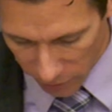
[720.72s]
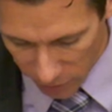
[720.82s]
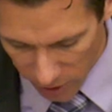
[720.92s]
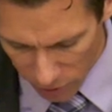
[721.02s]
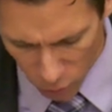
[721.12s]

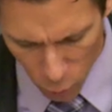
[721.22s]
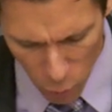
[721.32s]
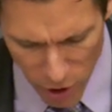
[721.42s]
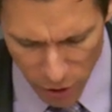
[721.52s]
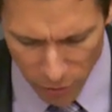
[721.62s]
States is
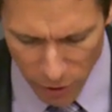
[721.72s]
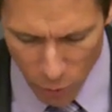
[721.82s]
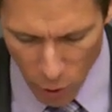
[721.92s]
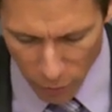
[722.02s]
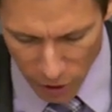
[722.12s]
wonderfully
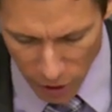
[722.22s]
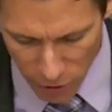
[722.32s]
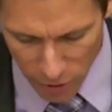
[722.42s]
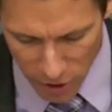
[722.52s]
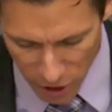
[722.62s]
woven
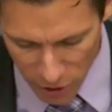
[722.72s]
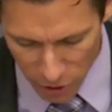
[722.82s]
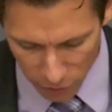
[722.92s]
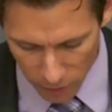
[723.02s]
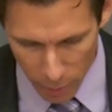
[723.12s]
into the
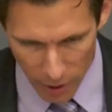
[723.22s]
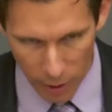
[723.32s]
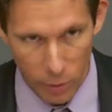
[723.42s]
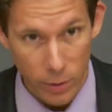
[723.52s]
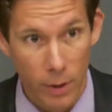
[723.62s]
teachings of the
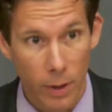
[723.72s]
Bible.